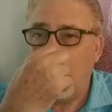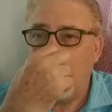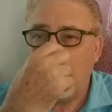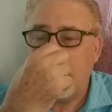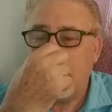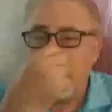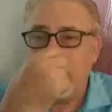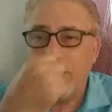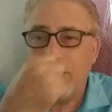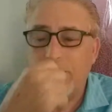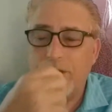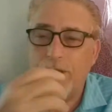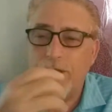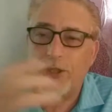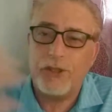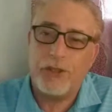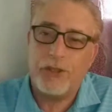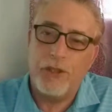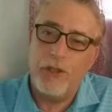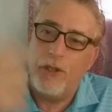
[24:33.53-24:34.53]
could just
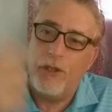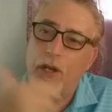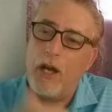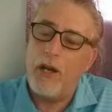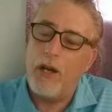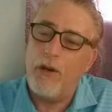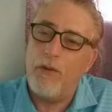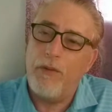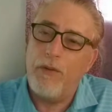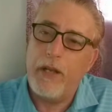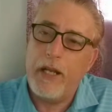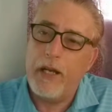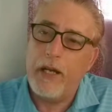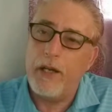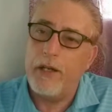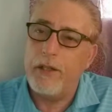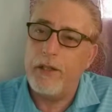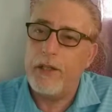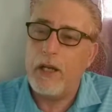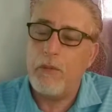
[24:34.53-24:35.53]
scoot on over
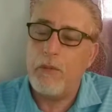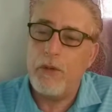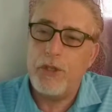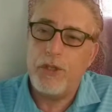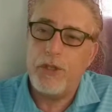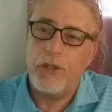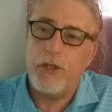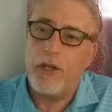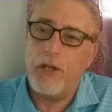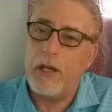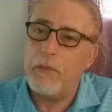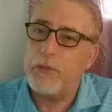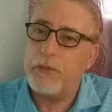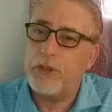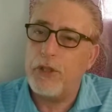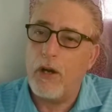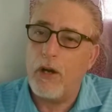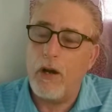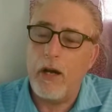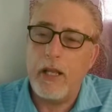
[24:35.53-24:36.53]
here, and I wish you could. I'm
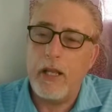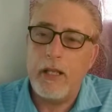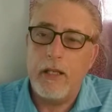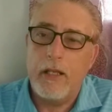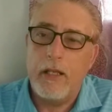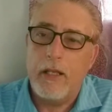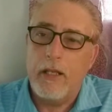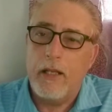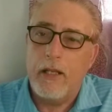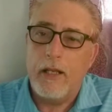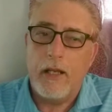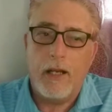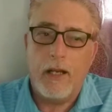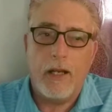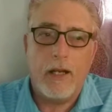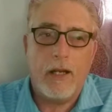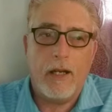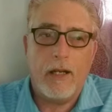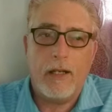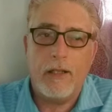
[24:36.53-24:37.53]
sorry.
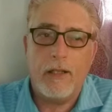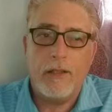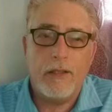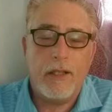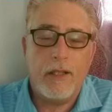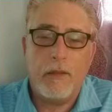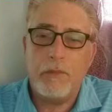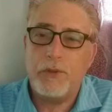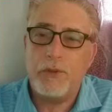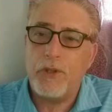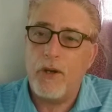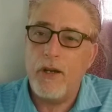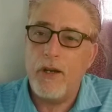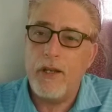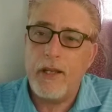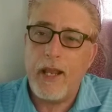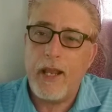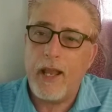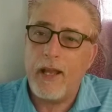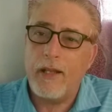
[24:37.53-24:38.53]
I'm sorry you
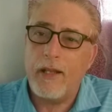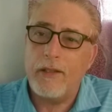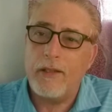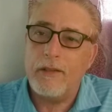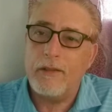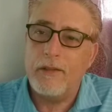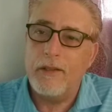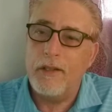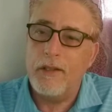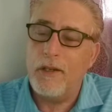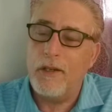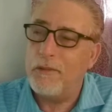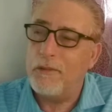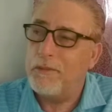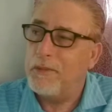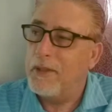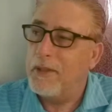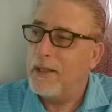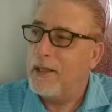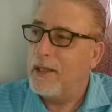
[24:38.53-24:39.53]
can't. You know,
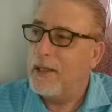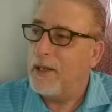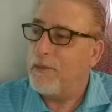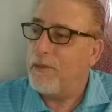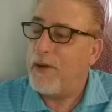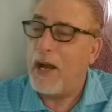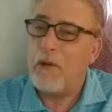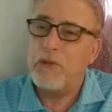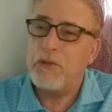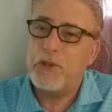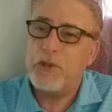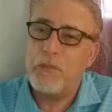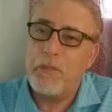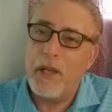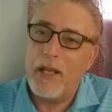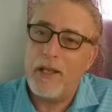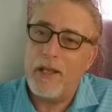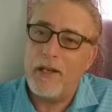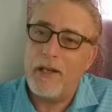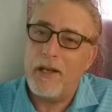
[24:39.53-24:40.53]
if I was a
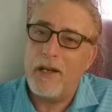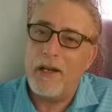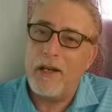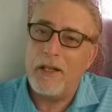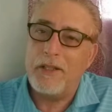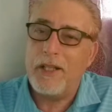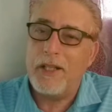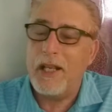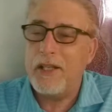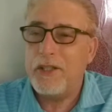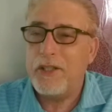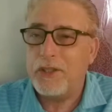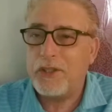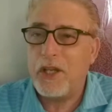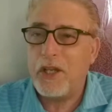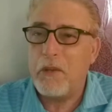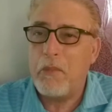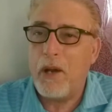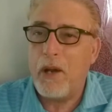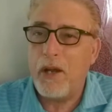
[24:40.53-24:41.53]
billionaire, I'd tell you just
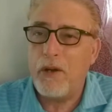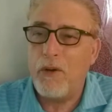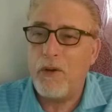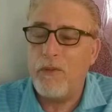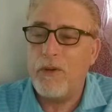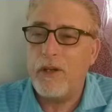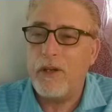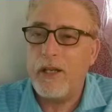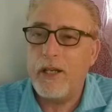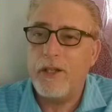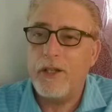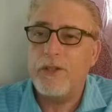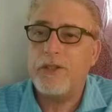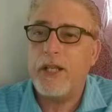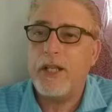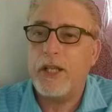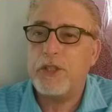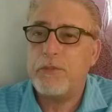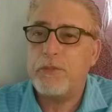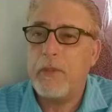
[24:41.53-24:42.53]
come on over. Here's
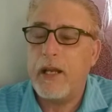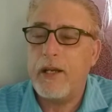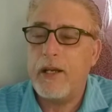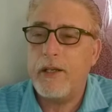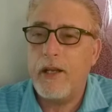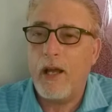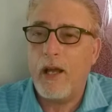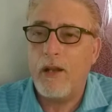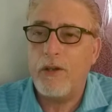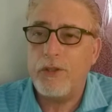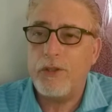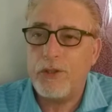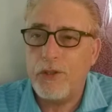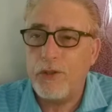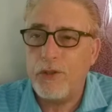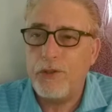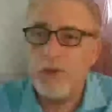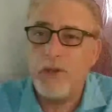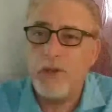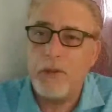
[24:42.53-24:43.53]
X amount of dollars. Go
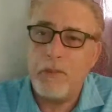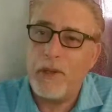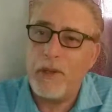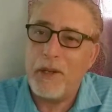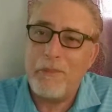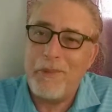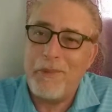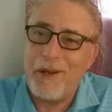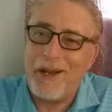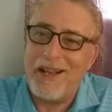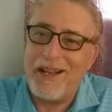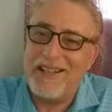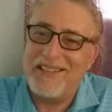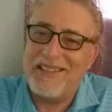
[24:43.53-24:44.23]
do it. But I'm not.